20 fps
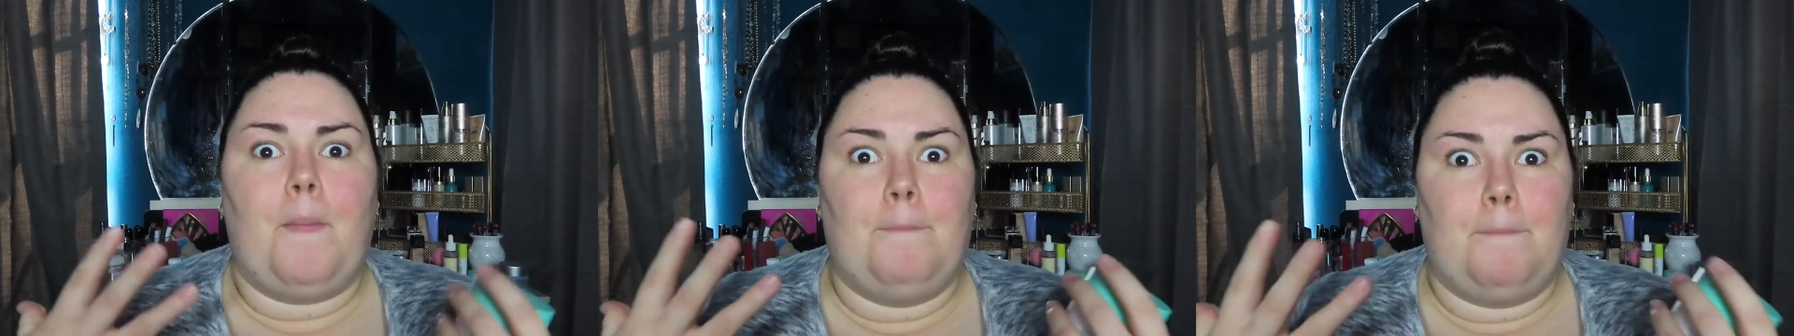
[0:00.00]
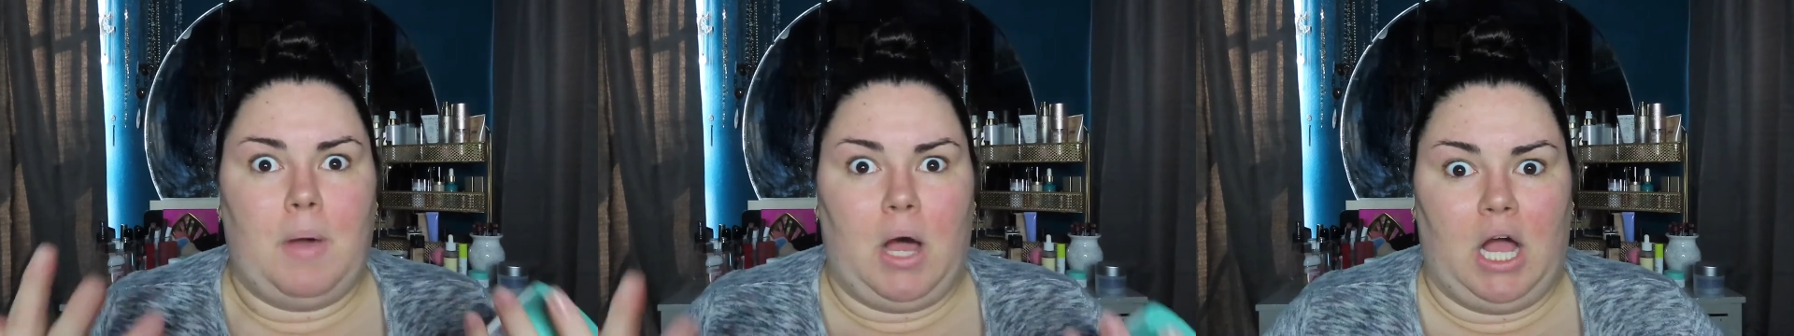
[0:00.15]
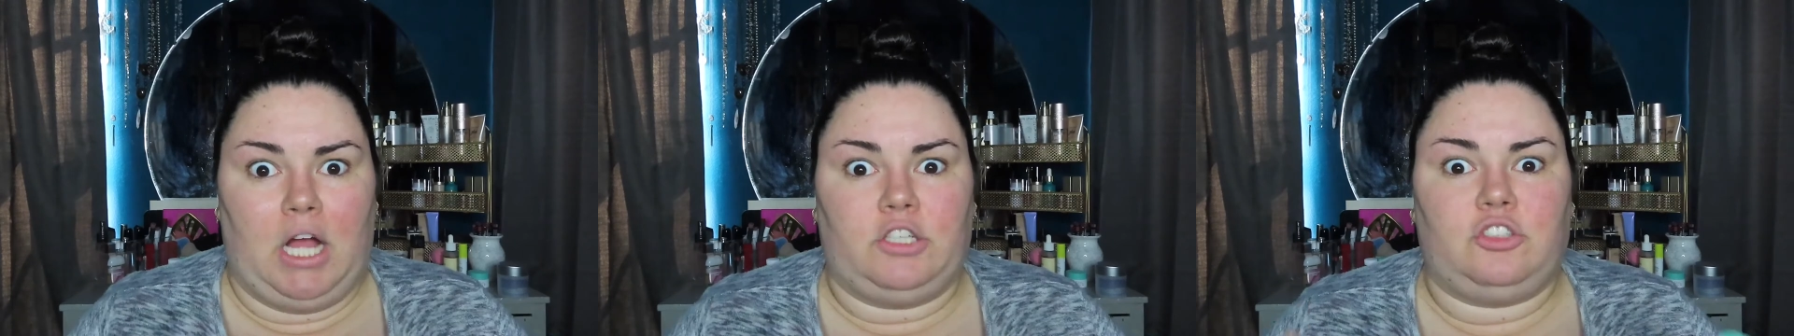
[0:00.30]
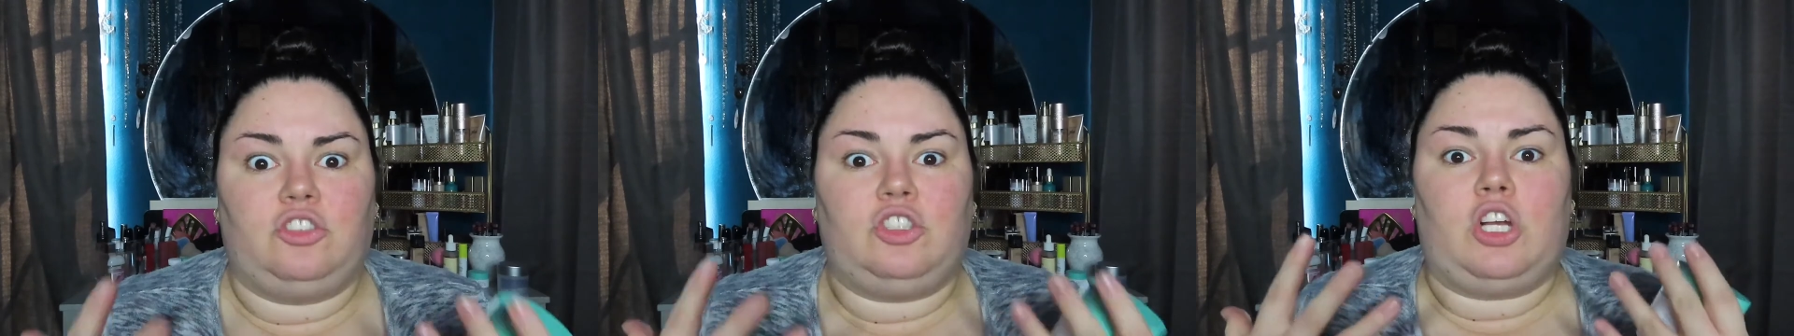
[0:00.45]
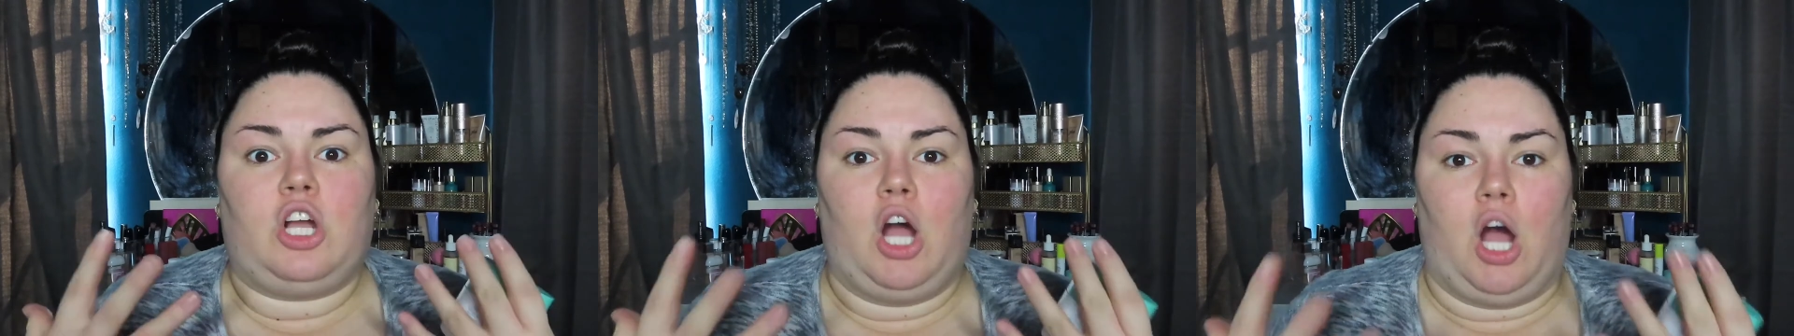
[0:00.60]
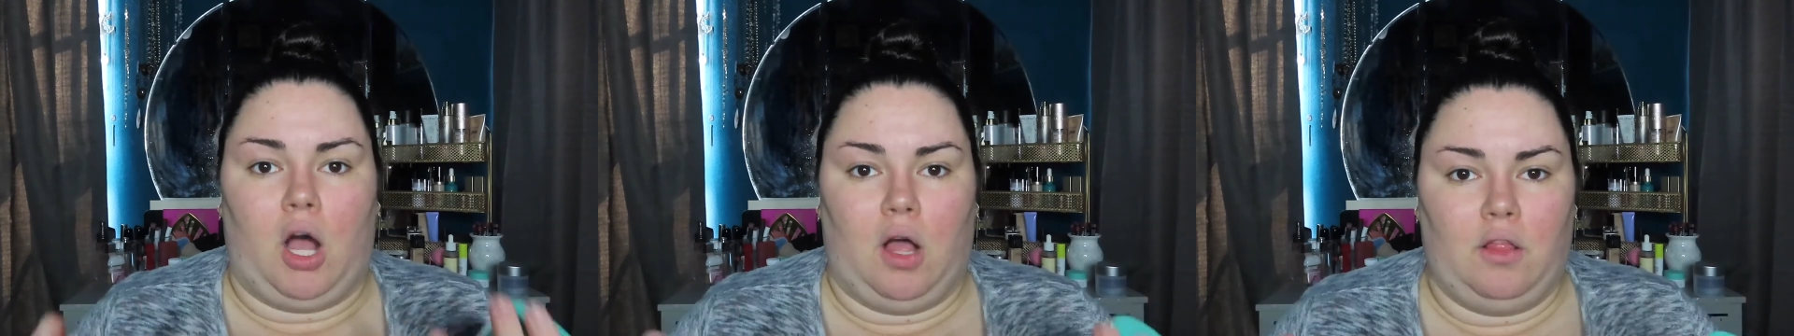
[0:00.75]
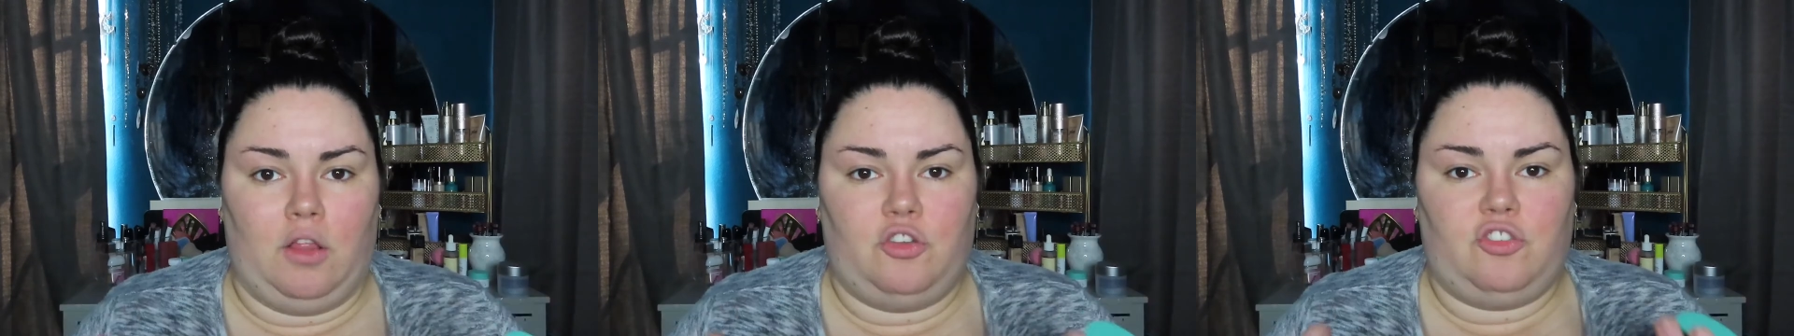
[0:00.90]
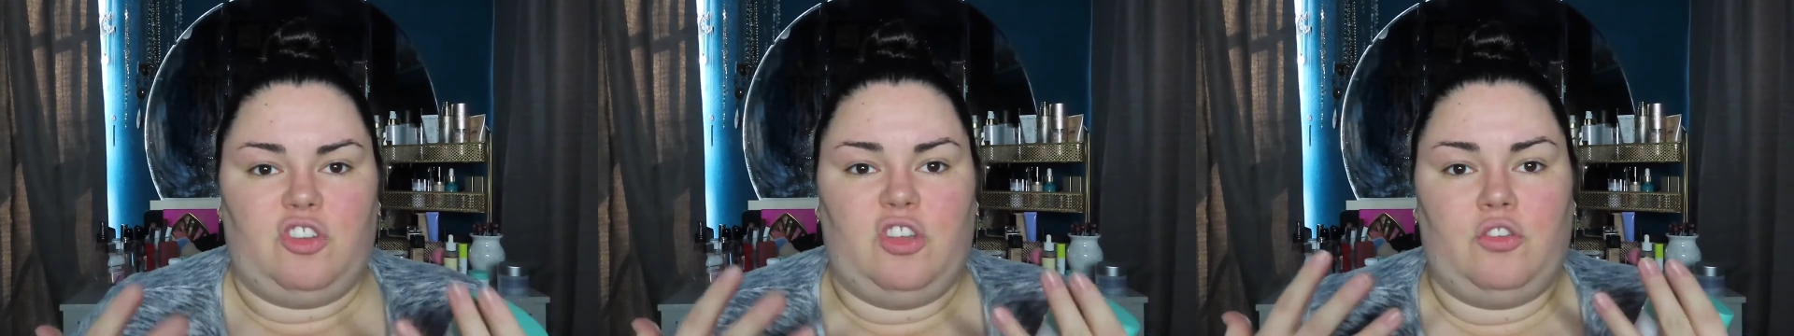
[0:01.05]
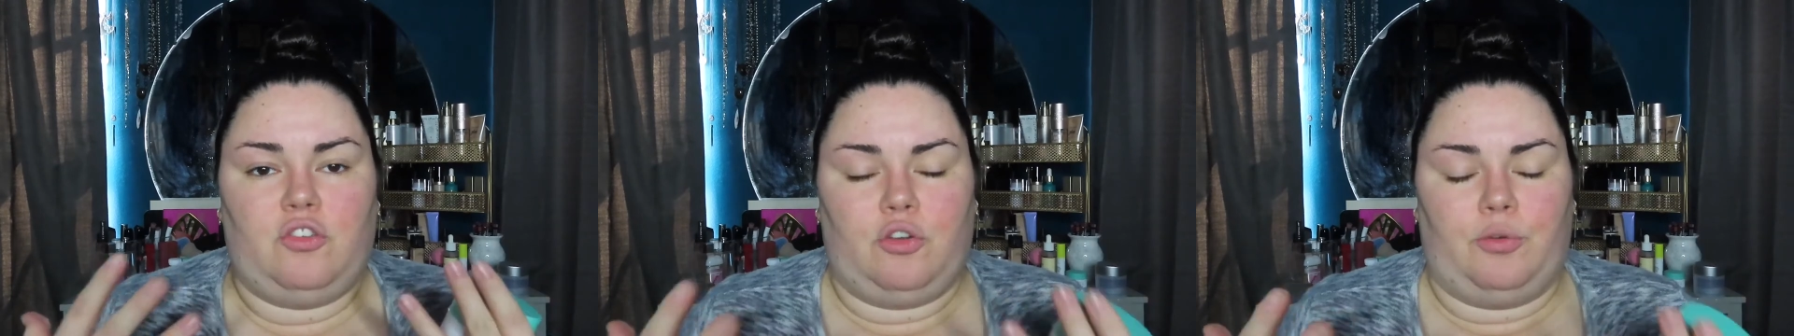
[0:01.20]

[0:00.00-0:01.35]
much collagen